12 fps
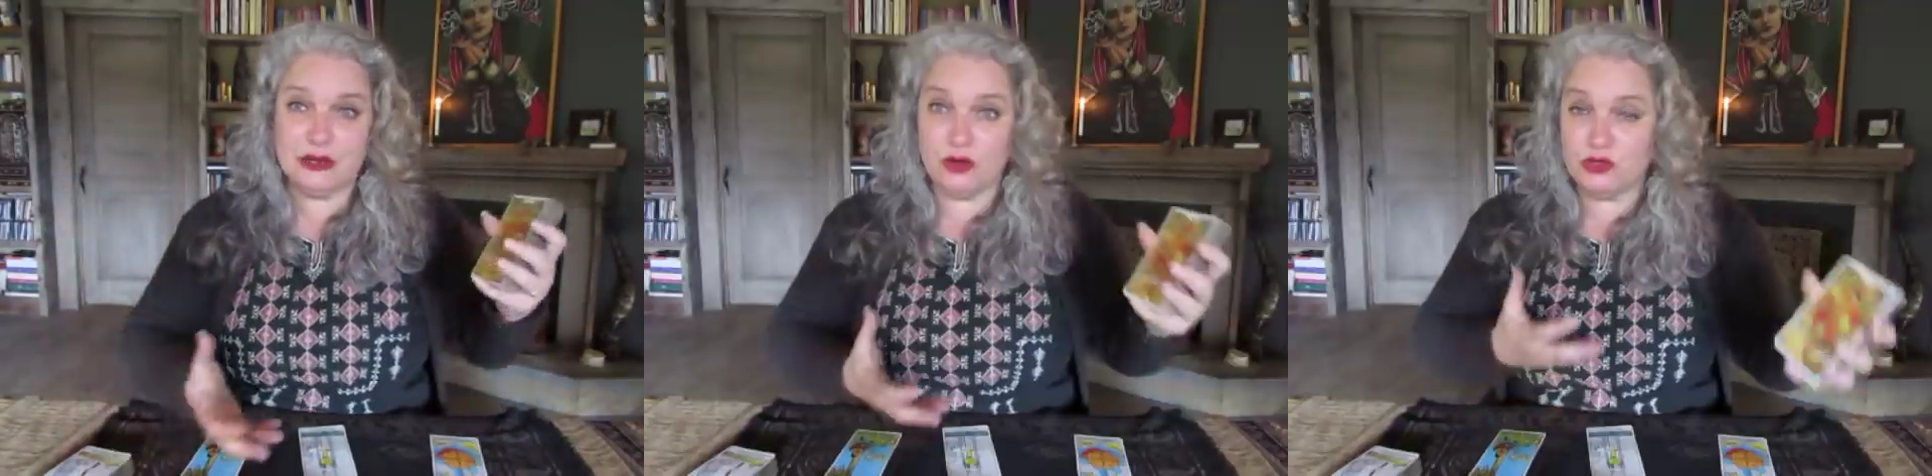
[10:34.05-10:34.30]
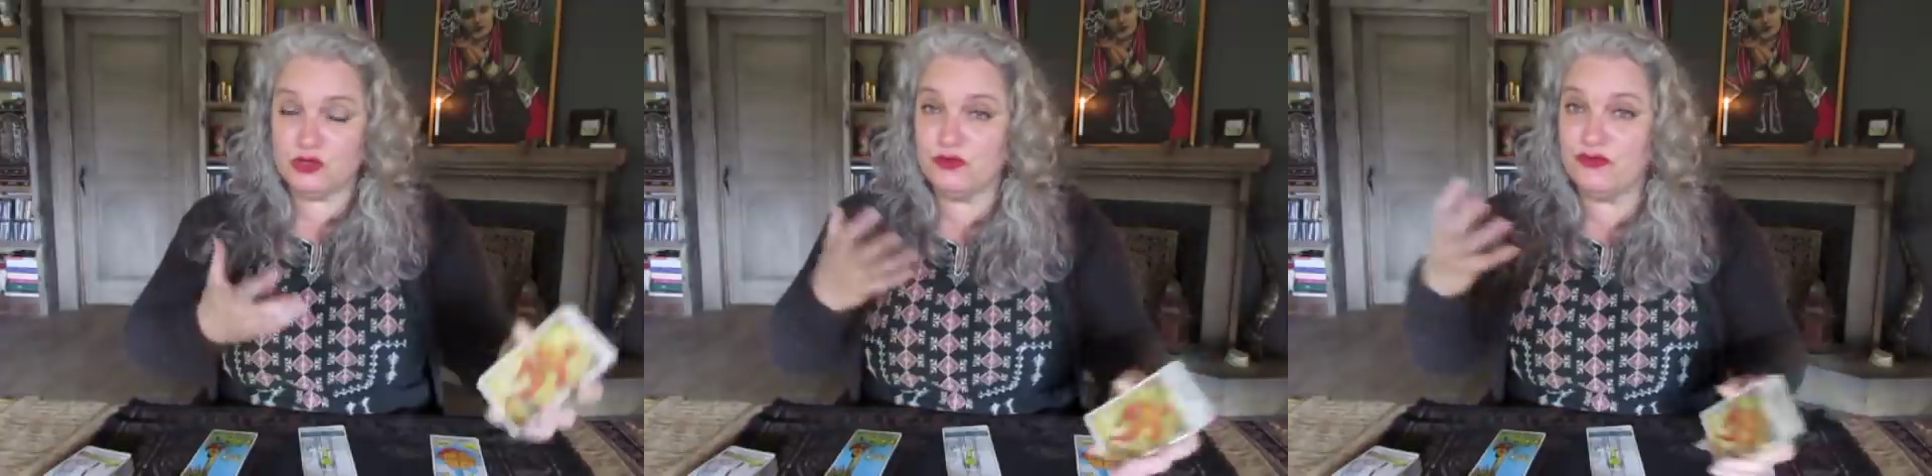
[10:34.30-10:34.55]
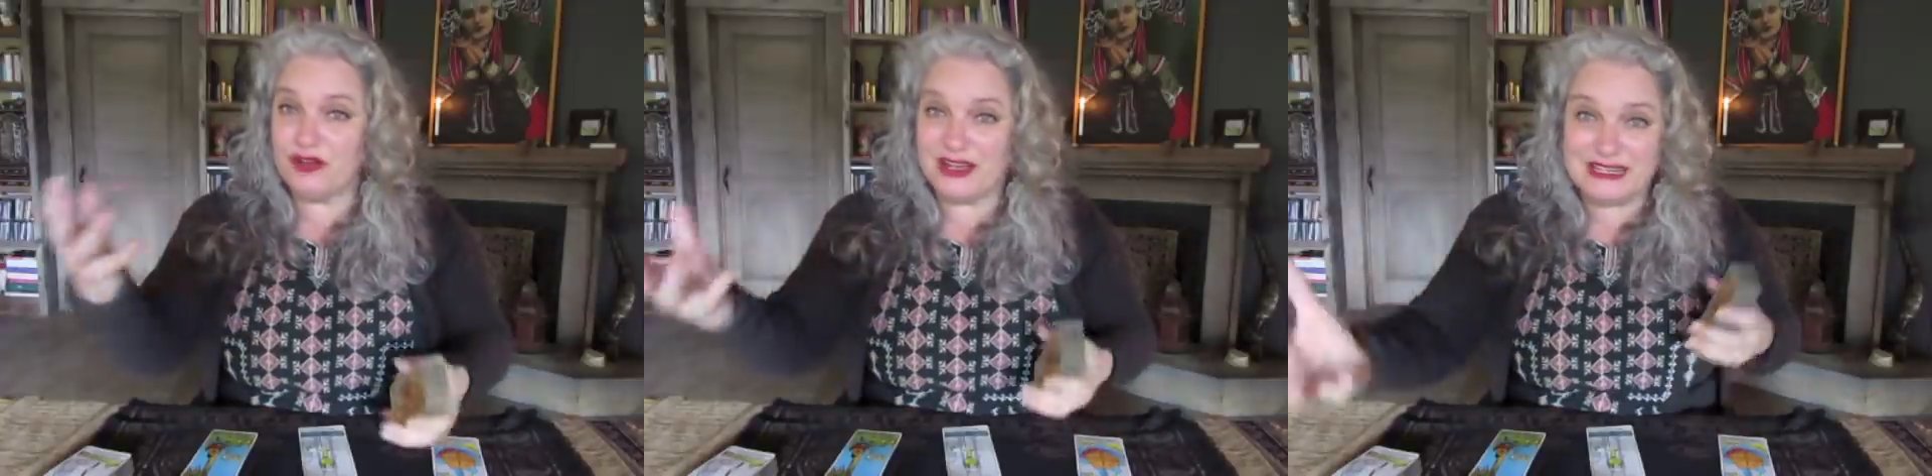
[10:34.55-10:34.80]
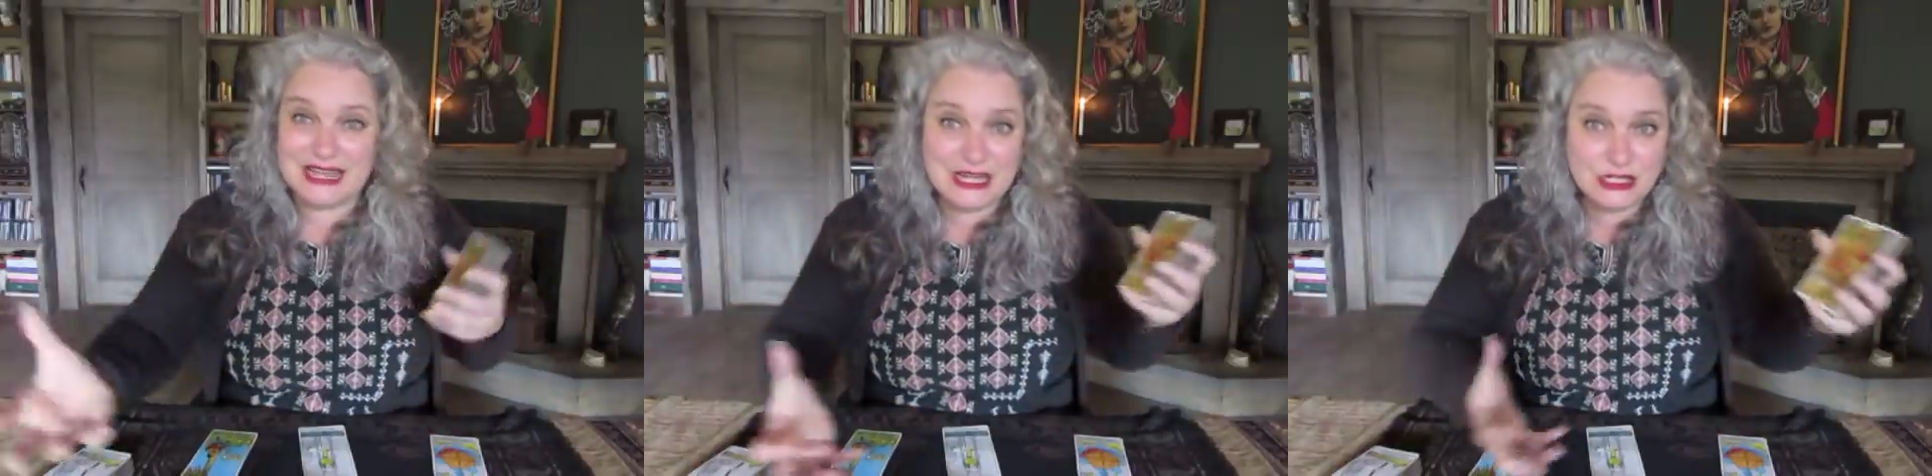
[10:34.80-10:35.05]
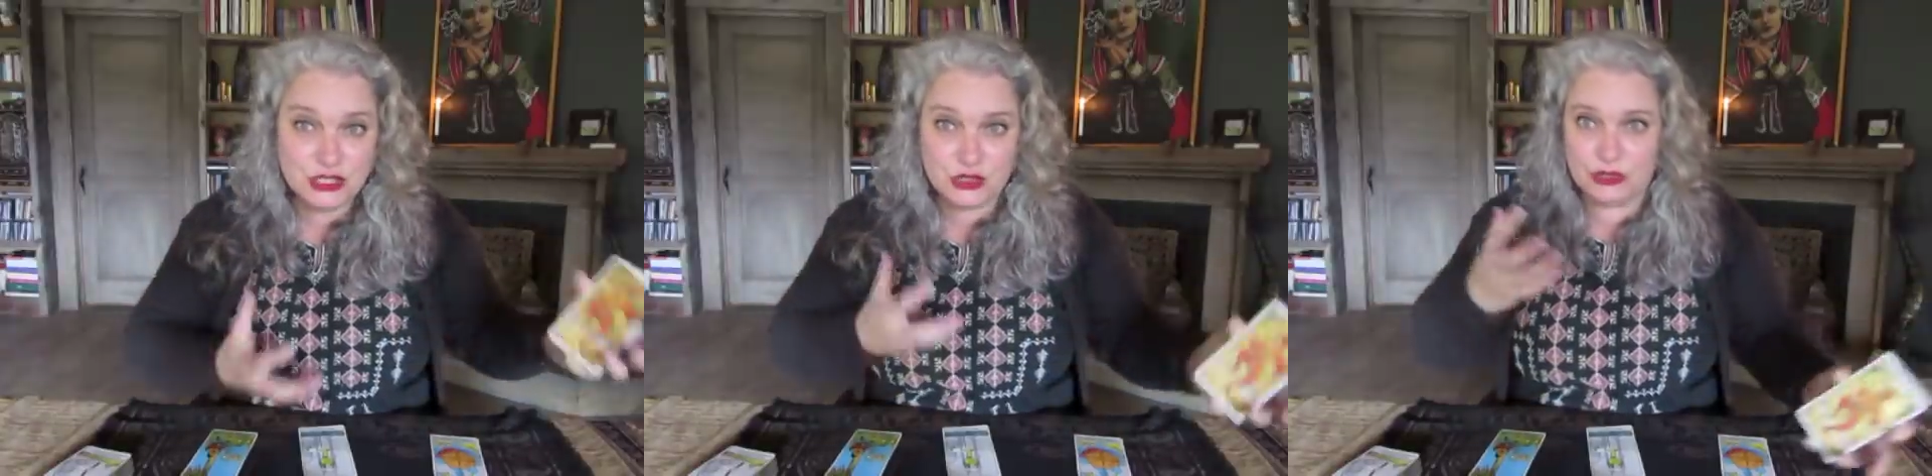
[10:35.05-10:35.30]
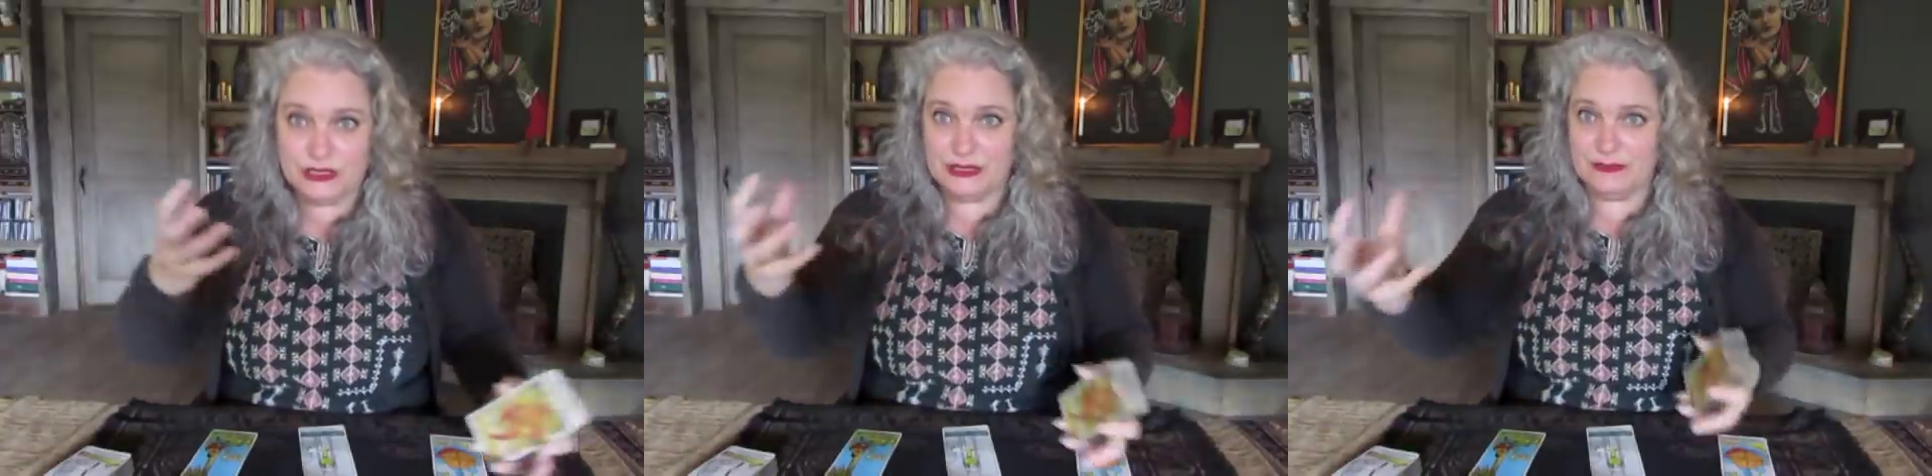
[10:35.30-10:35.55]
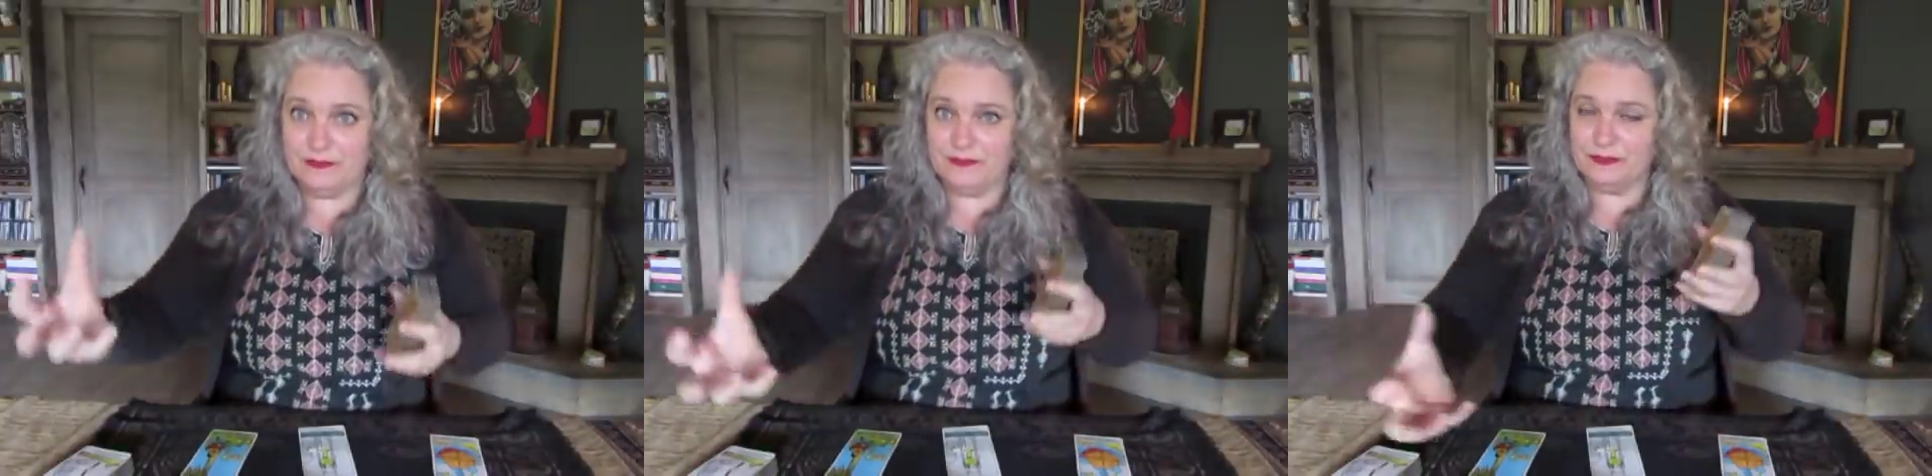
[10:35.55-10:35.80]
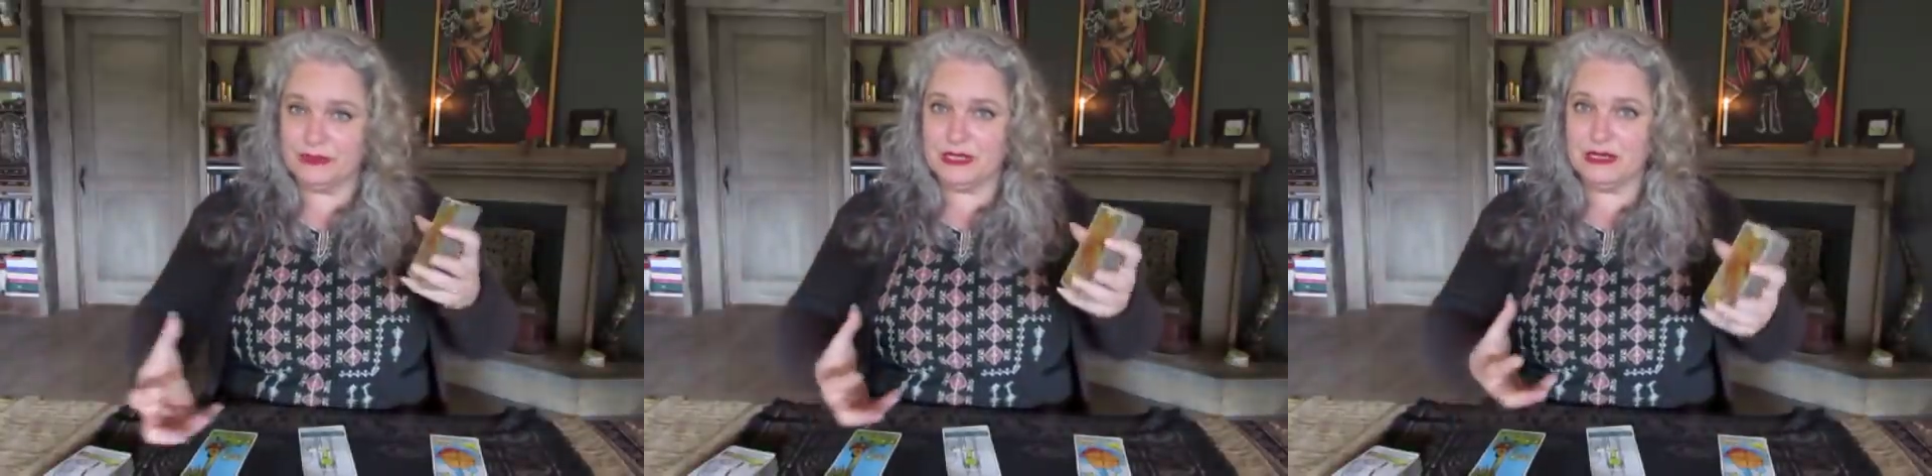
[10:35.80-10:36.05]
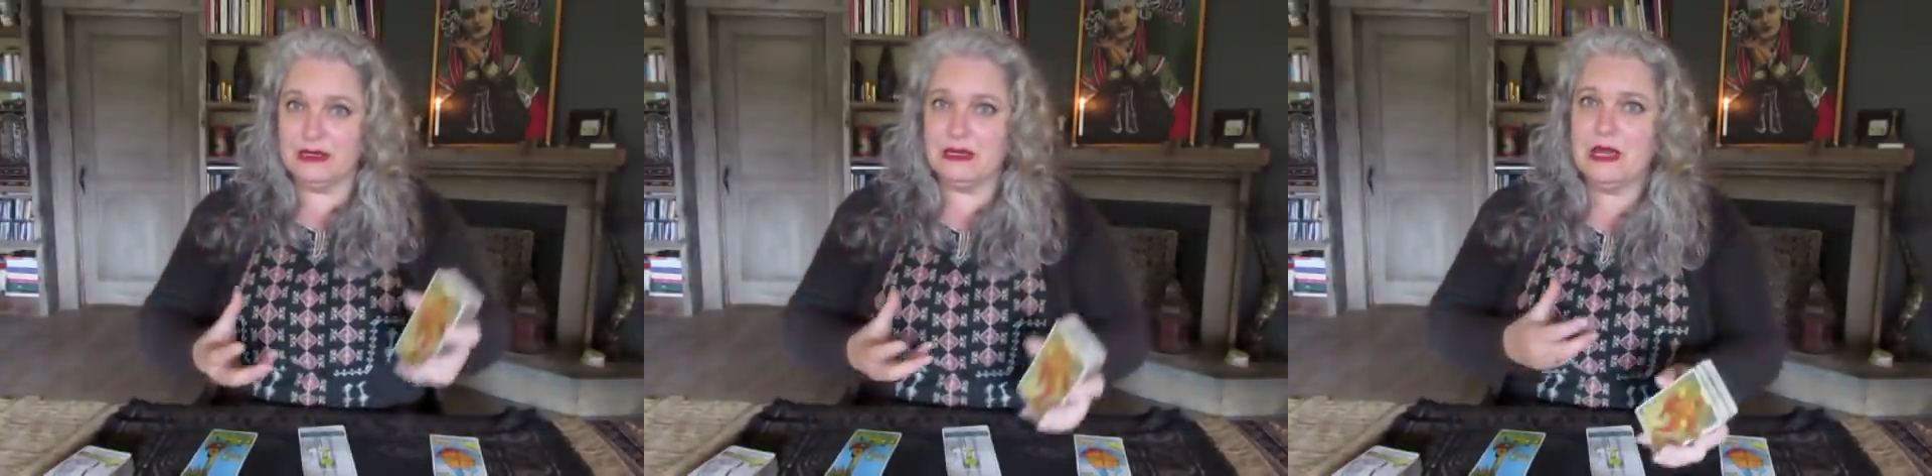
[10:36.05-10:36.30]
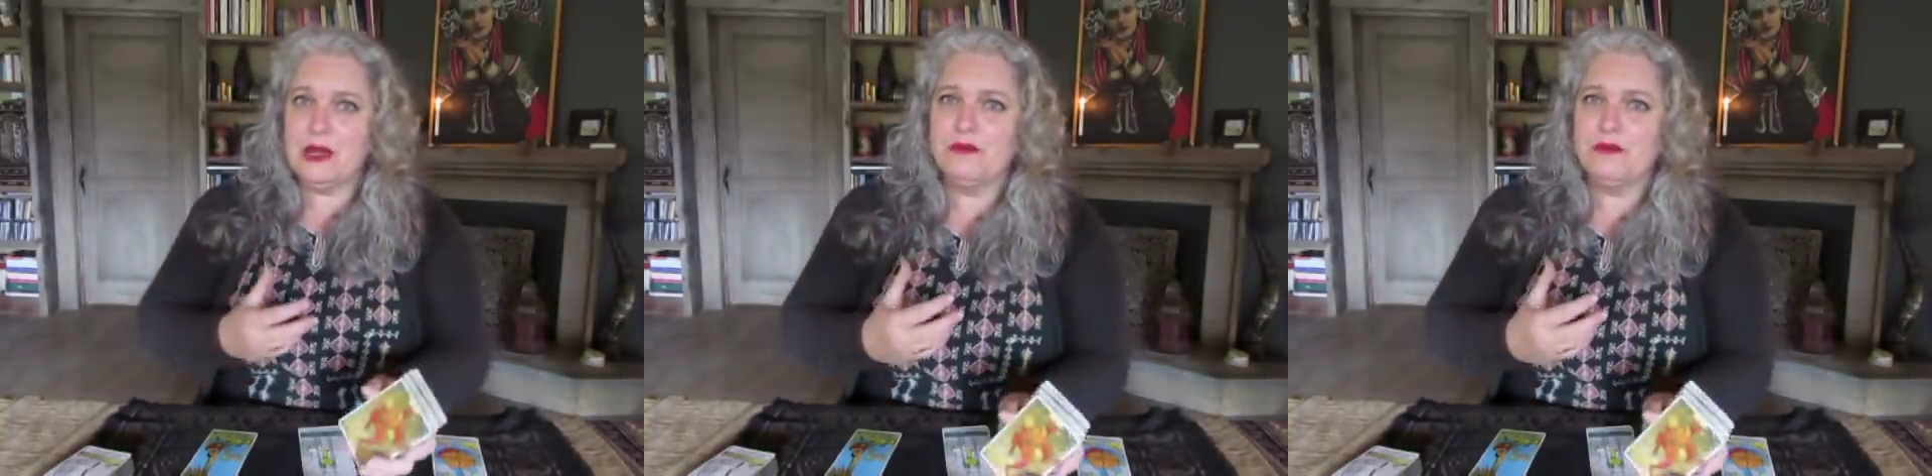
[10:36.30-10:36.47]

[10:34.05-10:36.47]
also financially, okay?